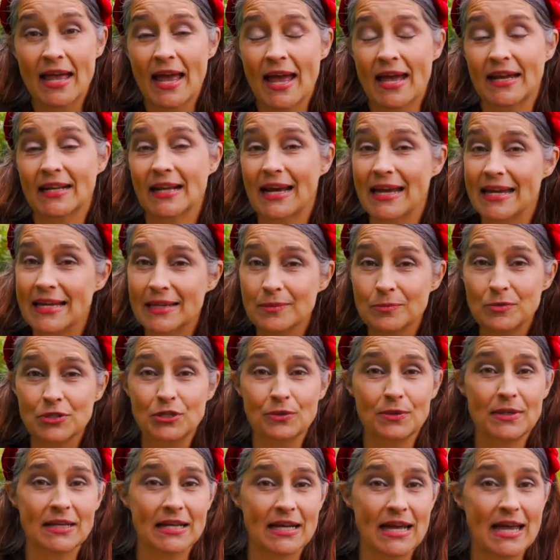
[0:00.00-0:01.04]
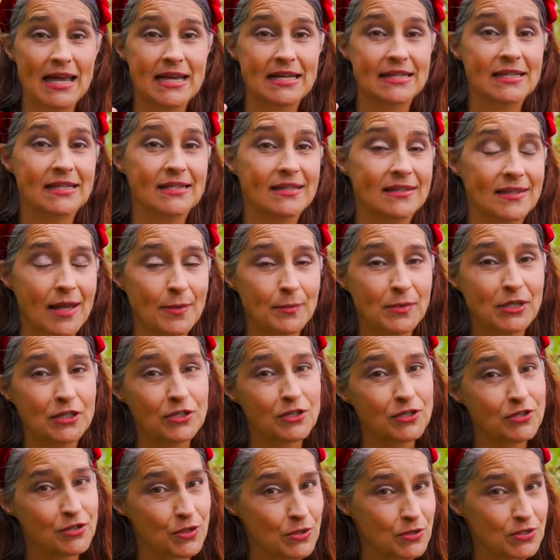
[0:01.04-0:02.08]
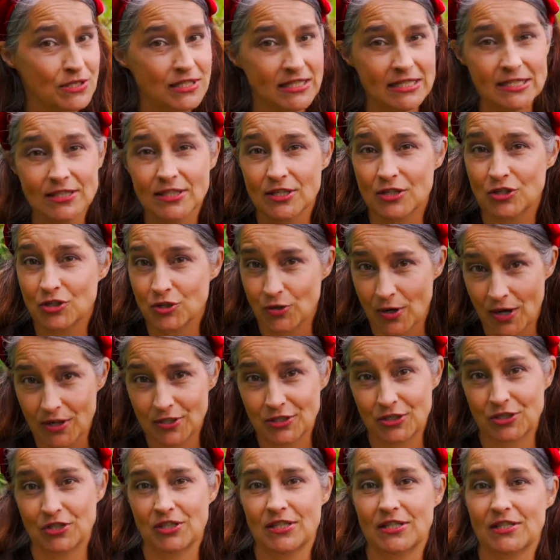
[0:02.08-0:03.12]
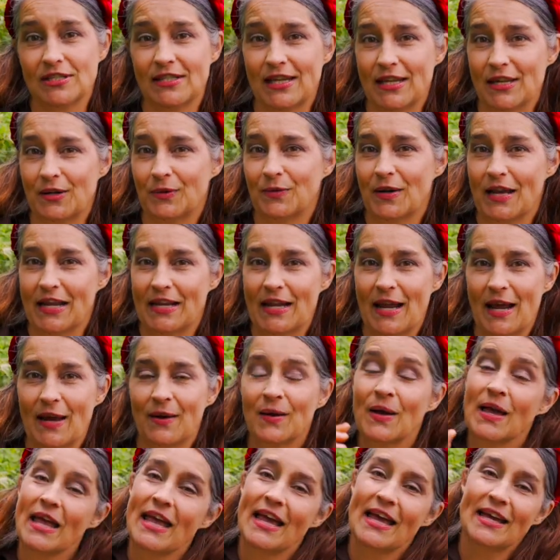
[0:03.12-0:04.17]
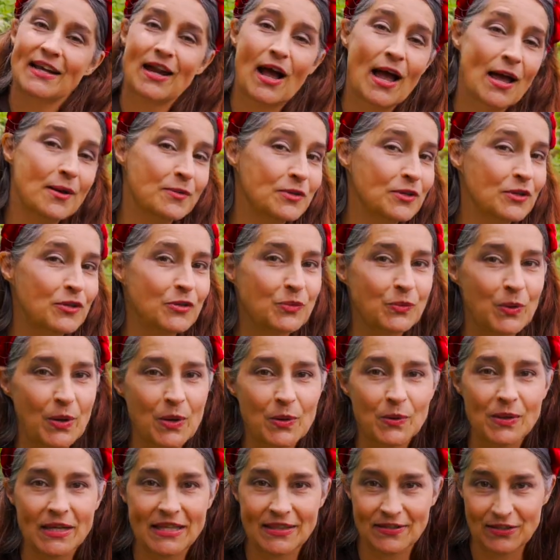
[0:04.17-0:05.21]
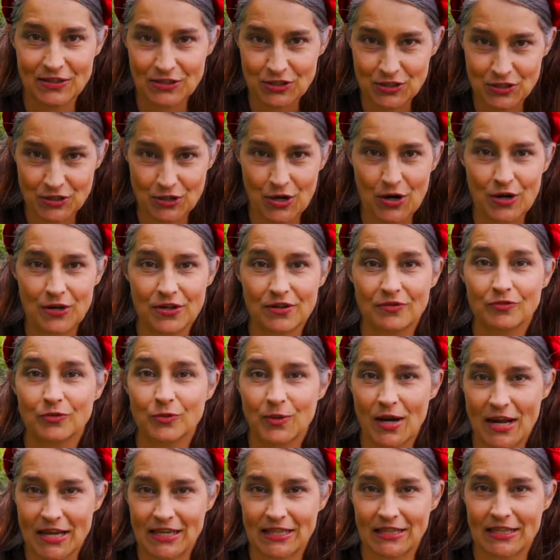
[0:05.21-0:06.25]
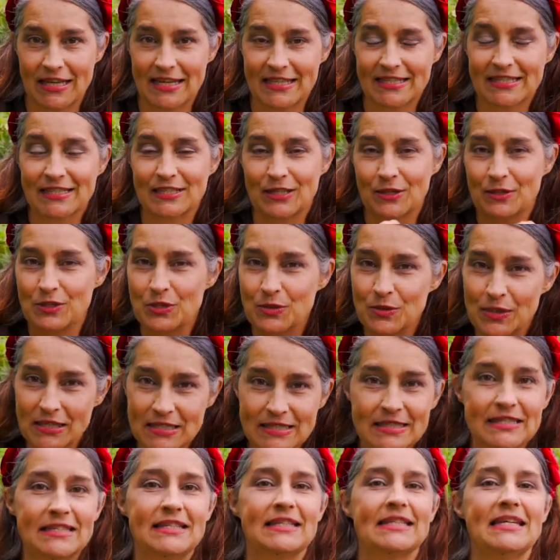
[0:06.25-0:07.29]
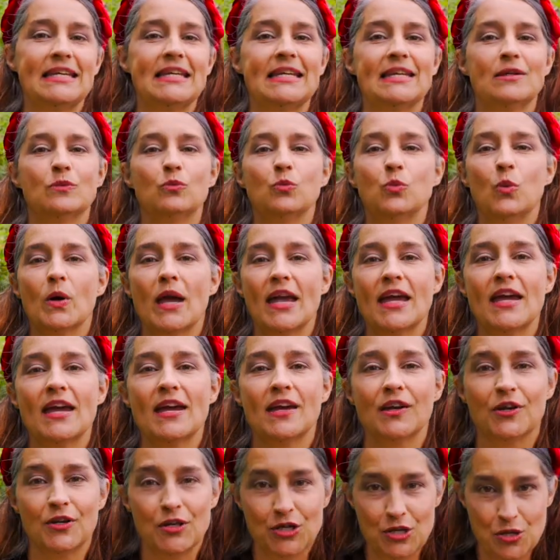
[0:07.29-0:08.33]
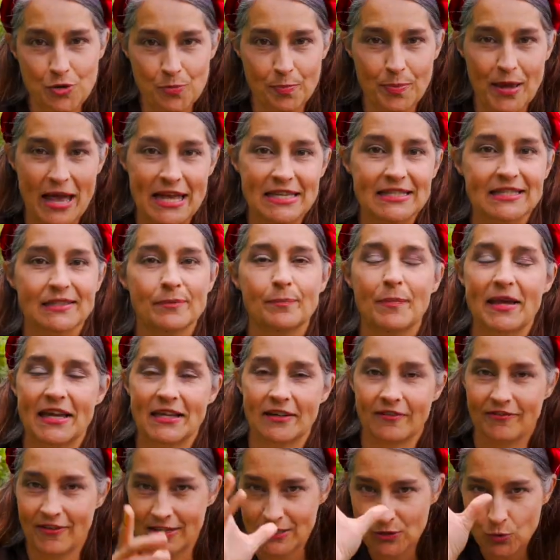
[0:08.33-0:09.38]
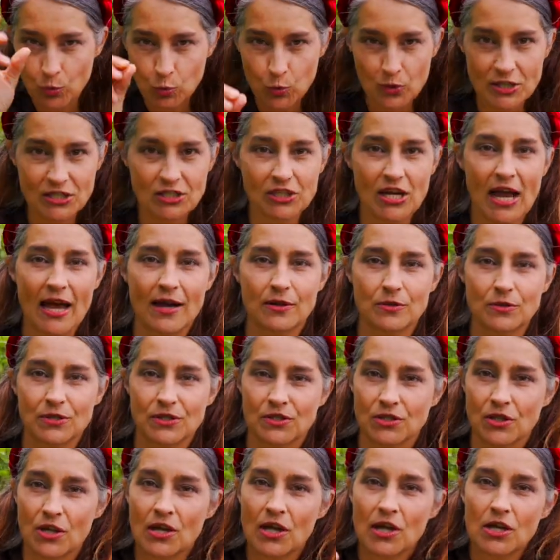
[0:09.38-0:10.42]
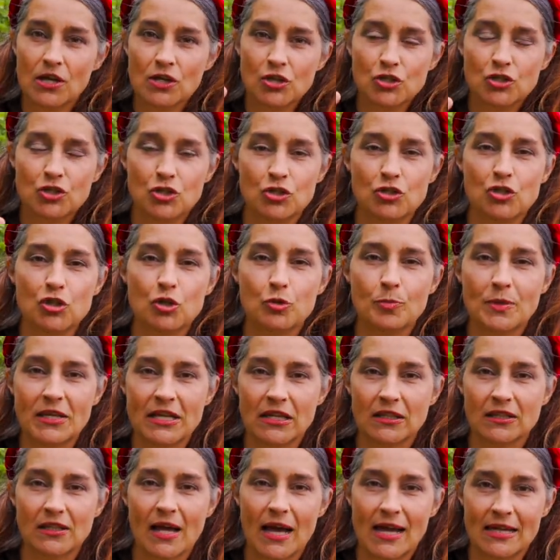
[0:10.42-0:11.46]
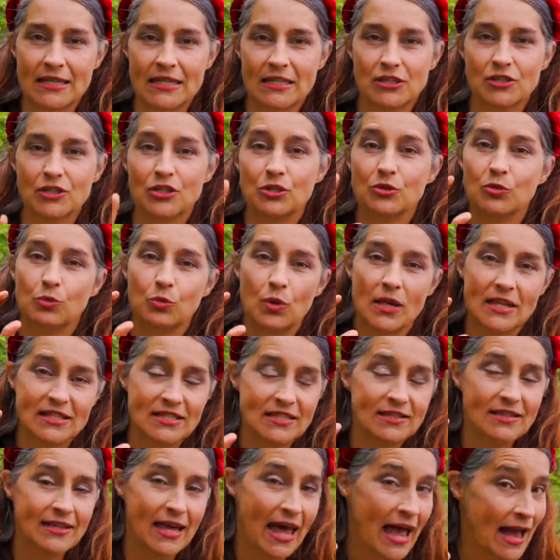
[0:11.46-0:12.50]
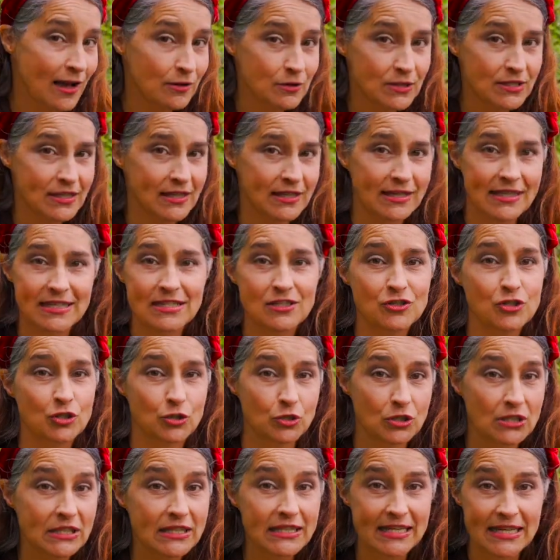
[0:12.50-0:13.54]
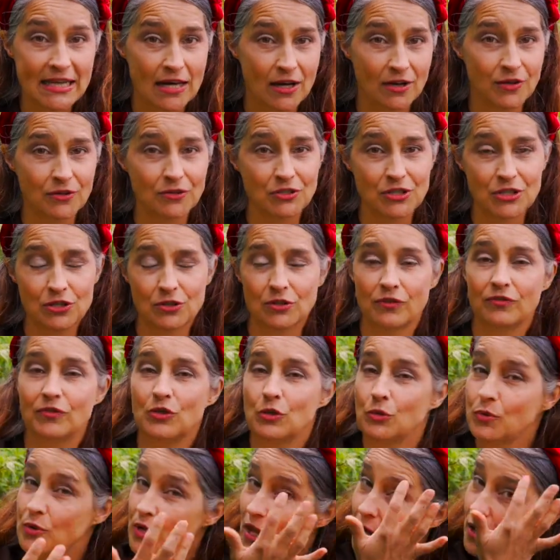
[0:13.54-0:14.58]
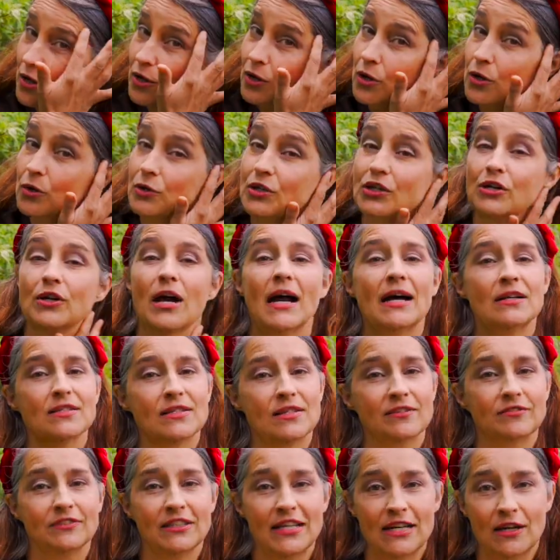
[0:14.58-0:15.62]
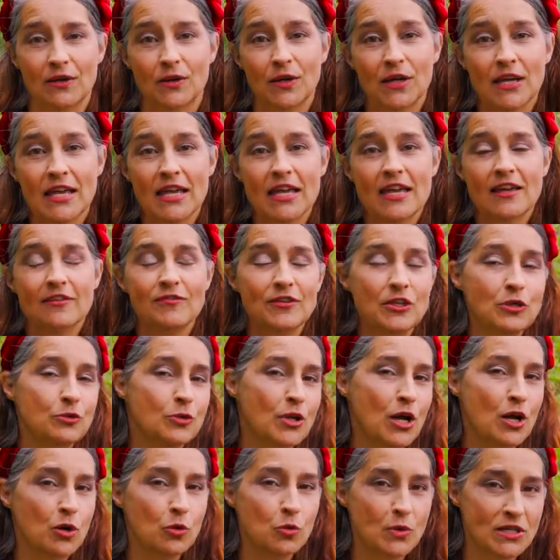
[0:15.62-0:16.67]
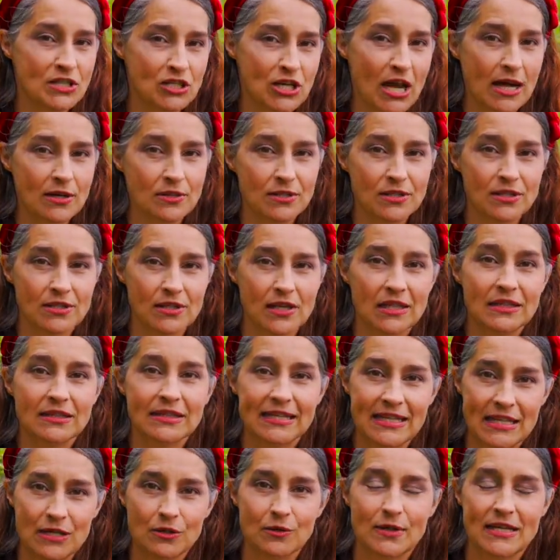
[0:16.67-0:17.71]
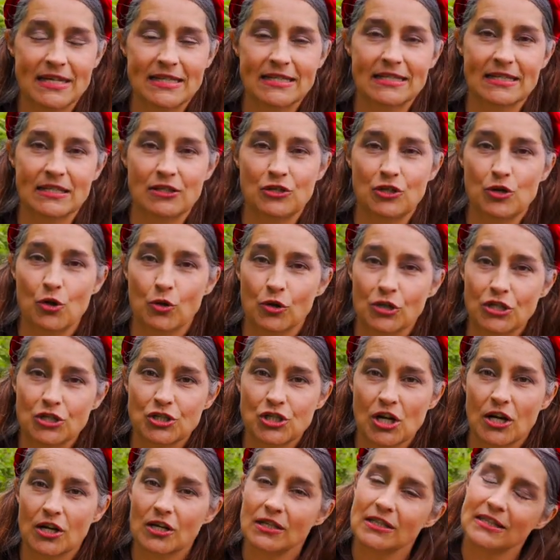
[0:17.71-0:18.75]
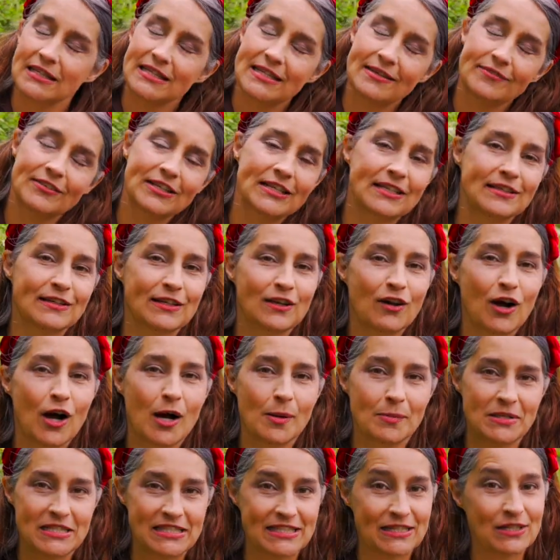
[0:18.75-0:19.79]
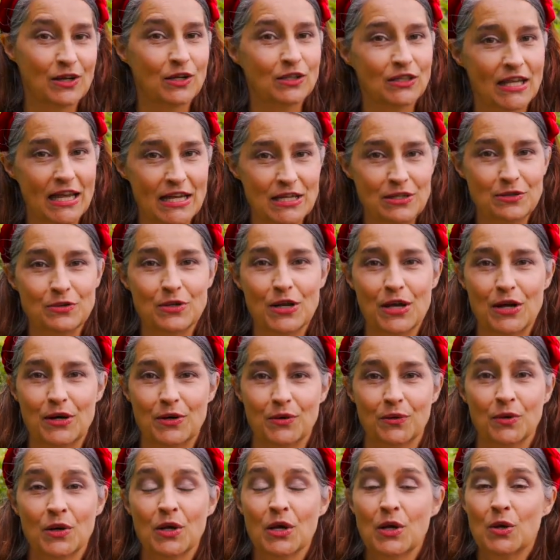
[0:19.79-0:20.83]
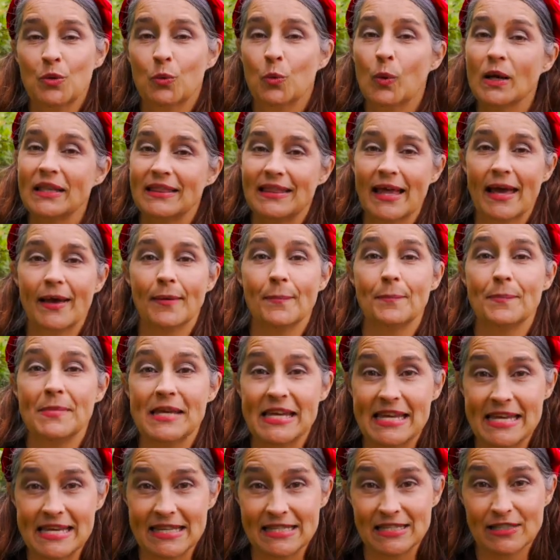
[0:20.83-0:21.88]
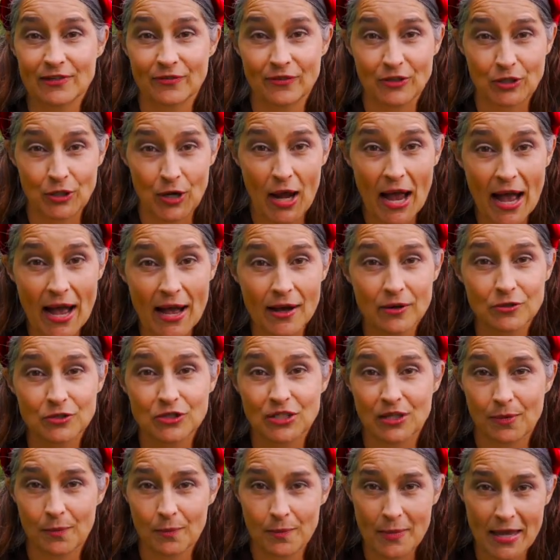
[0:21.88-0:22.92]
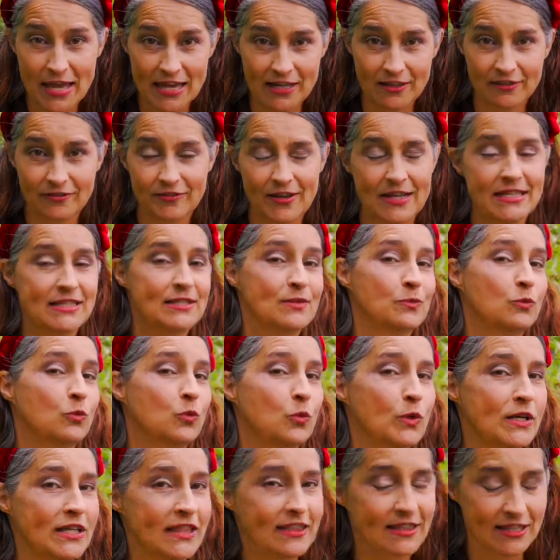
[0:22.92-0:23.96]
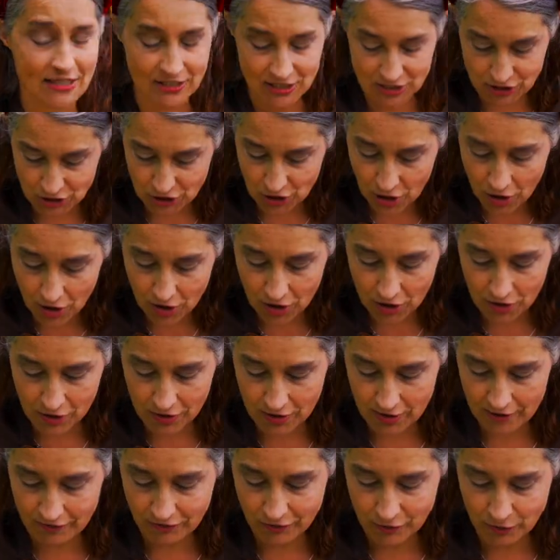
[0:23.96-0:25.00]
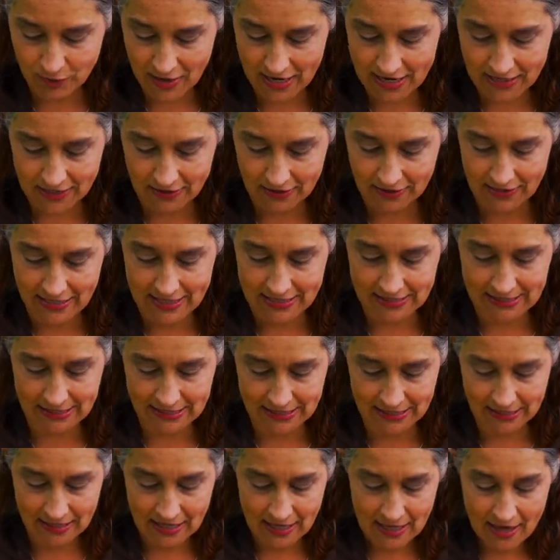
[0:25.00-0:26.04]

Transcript: And I am doing a summer solstice astrology sale right now, and I will throw in the star of Regulus so you can see where you best manifest. Which house should you be aligning to? It's the house that is your Leo too. If you know your house of Leo, if you know which house Leo is in your chart, leave it in the comments and I'll let you know what that means for how to manifest with the star of Regulus.